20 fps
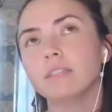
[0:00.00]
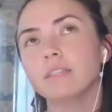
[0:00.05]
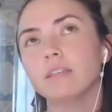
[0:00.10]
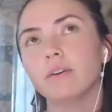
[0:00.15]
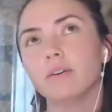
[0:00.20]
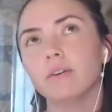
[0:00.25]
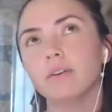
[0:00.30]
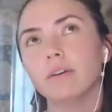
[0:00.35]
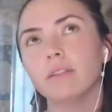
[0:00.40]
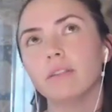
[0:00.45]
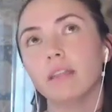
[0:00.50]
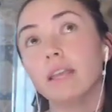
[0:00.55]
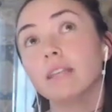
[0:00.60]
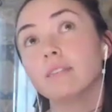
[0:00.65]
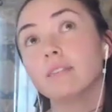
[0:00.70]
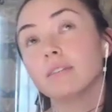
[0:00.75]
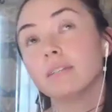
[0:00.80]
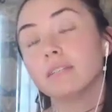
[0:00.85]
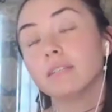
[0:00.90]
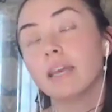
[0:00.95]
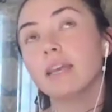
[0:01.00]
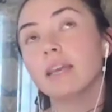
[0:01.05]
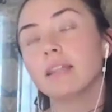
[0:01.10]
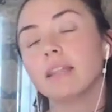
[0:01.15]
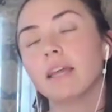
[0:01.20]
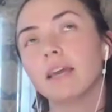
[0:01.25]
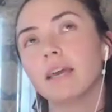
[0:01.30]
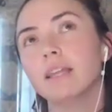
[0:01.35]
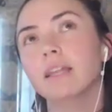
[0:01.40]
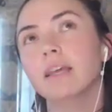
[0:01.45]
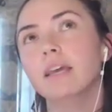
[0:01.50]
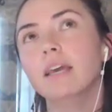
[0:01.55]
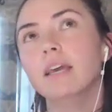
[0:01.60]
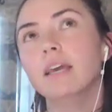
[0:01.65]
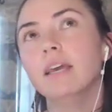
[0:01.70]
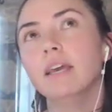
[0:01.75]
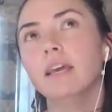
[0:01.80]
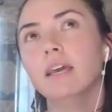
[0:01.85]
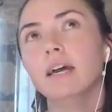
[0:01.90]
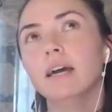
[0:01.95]
So thanks for saying that.
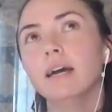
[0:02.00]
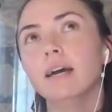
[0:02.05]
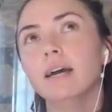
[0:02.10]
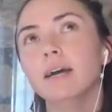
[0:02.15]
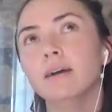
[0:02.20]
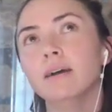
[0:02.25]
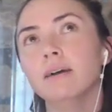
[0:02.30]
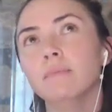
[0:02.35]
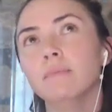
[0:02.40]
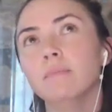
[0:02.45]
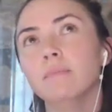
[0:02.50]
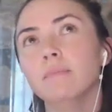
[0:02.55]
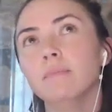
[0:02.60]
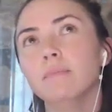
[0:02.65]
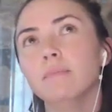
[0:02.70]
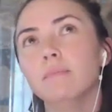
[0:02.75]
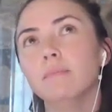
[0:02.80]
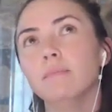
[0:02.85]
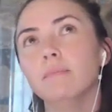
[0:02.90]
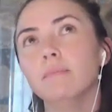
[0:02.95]
Um,